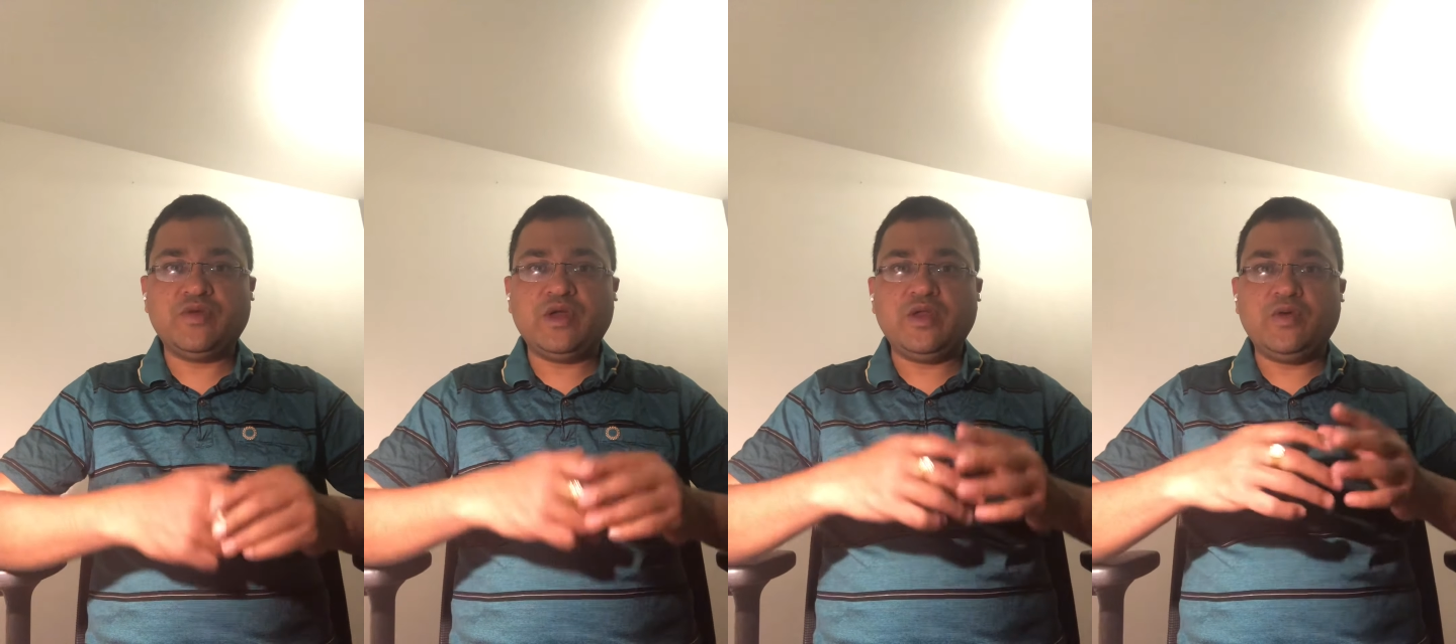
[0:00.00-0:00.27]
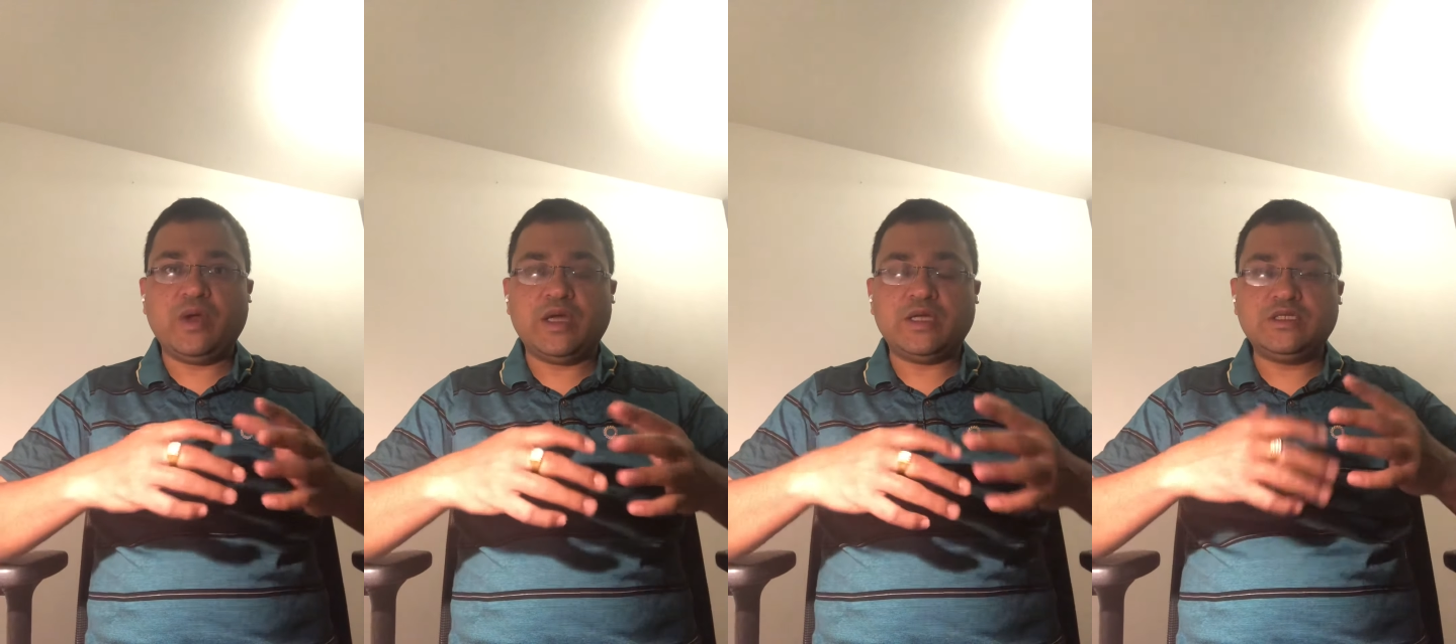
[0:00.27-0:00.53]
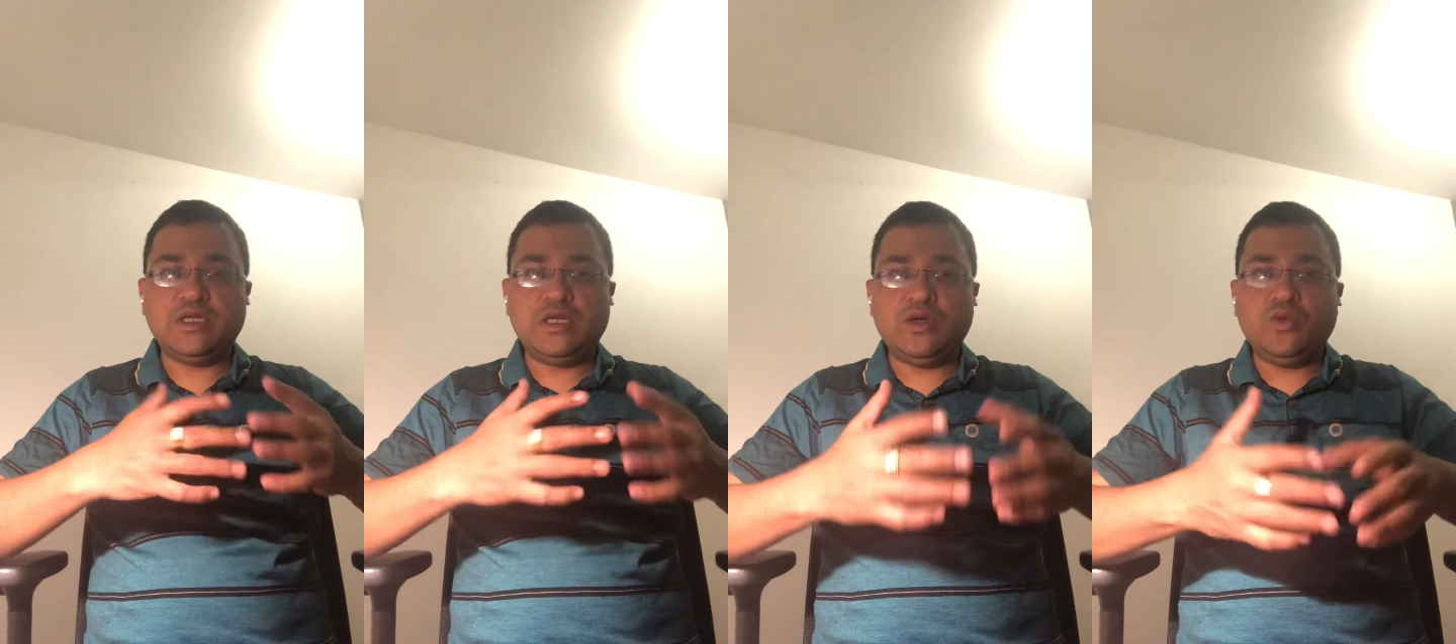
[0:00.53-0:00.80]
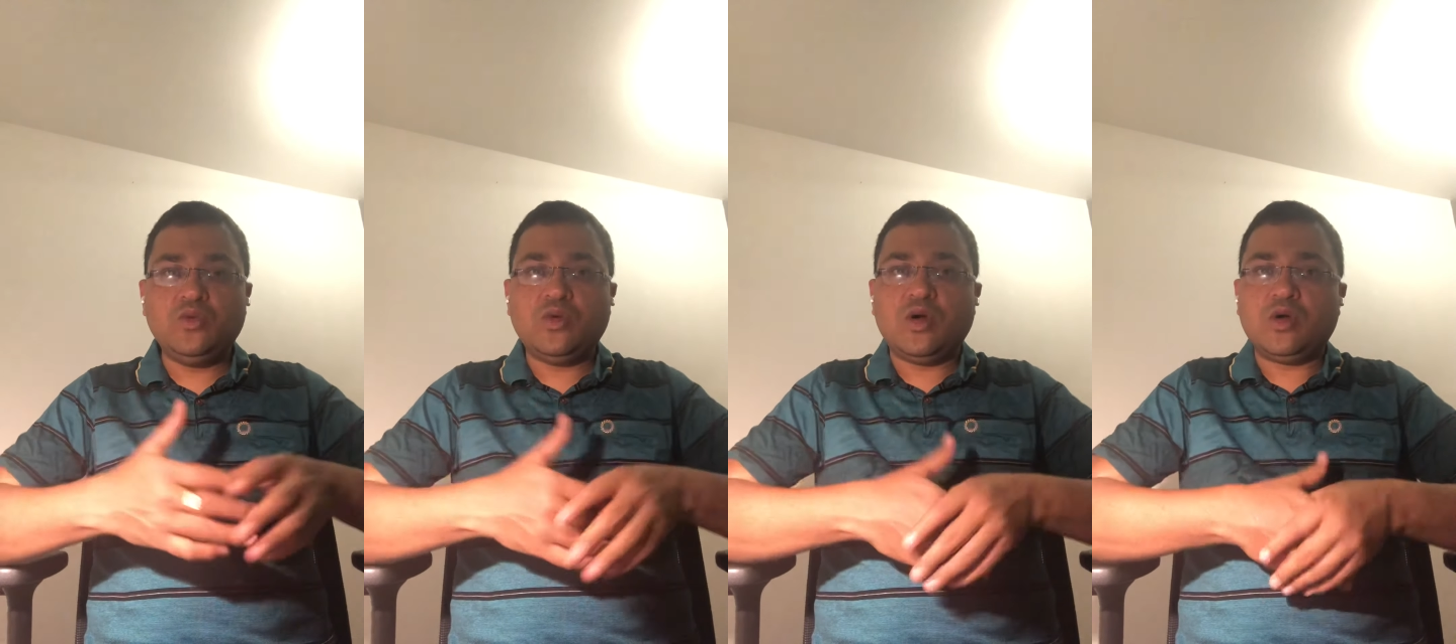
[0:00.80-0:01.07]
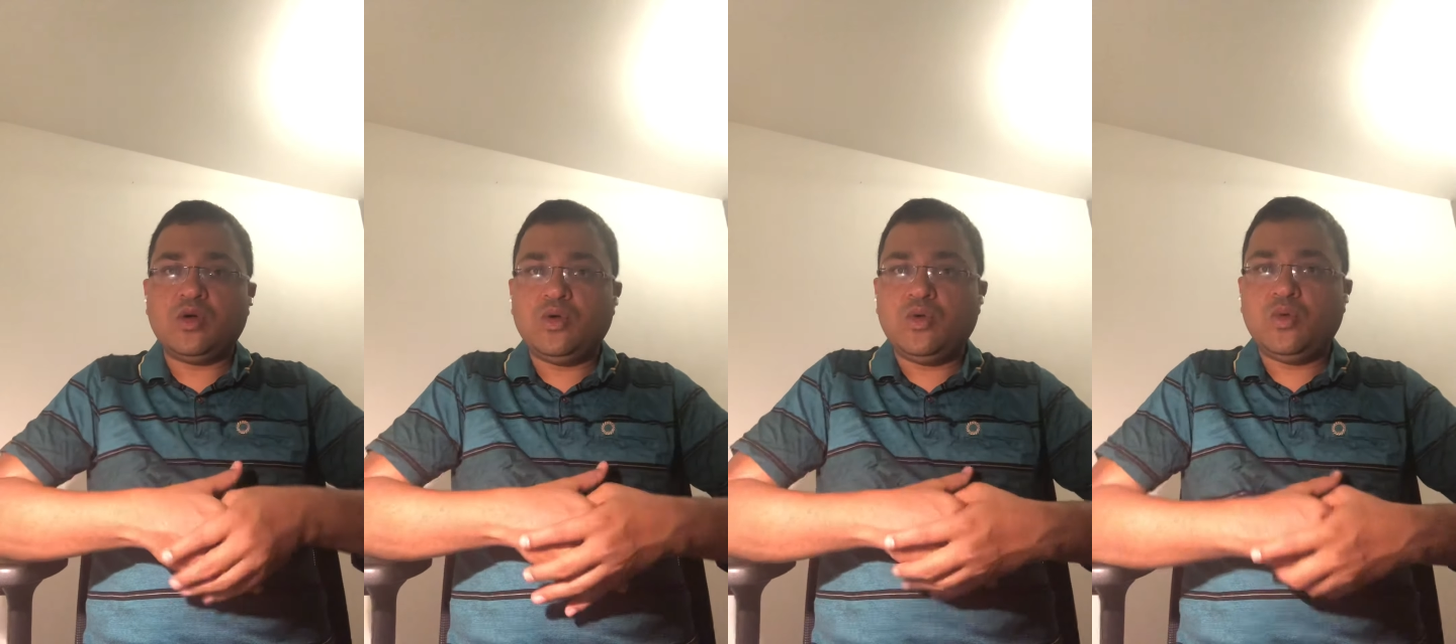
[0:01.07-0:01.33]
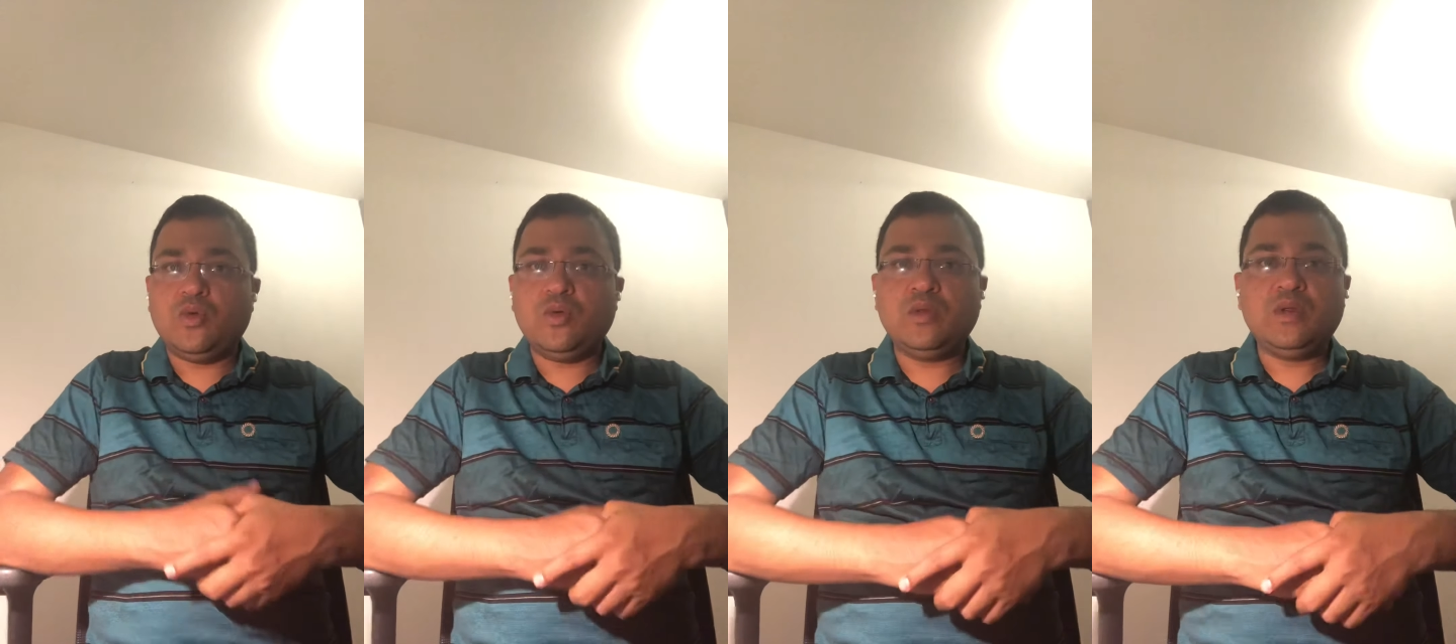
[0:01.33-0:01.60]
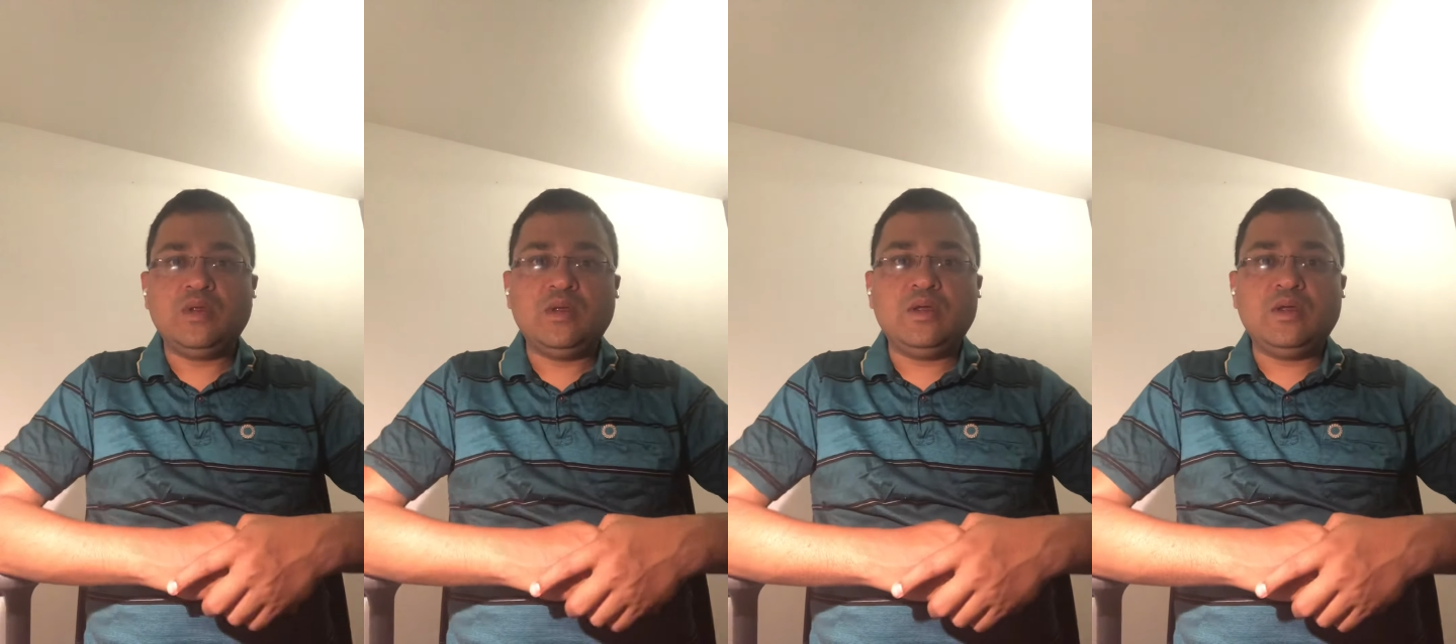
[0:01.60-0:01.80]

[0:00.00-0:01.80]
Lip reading: where you actually do not know